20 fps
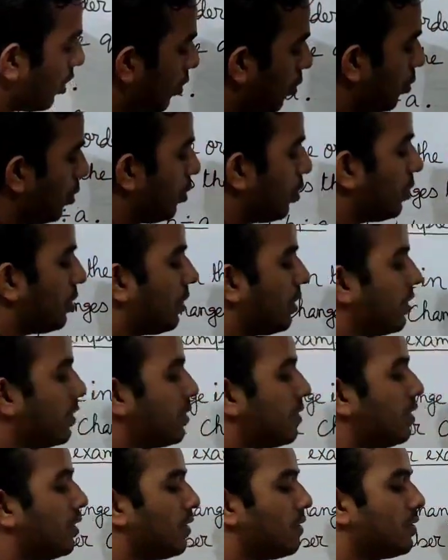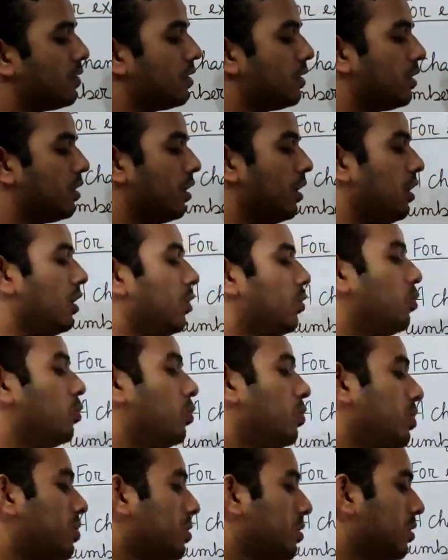2 into 3 is 6. 3 into
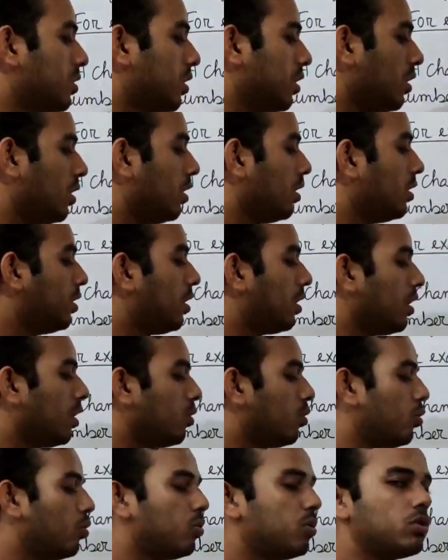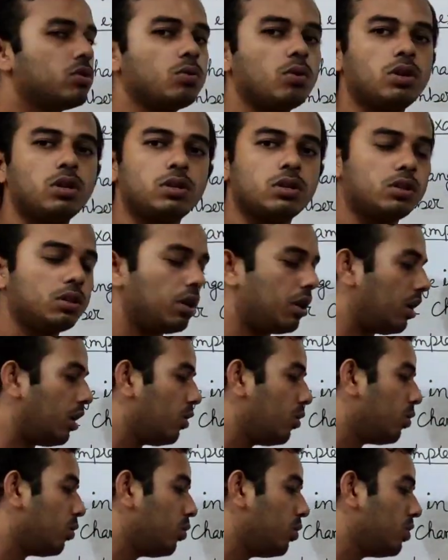2 is 3 into 2 is 1. 3
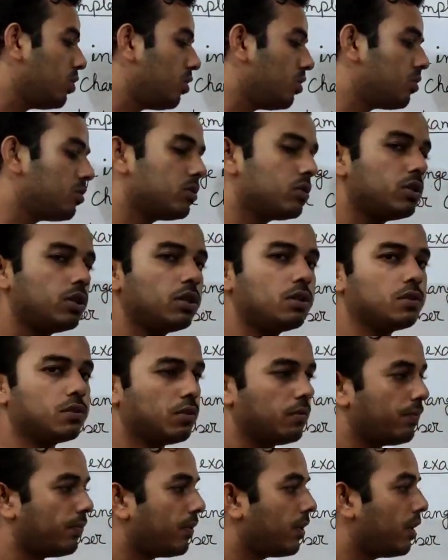into 2 is also 6.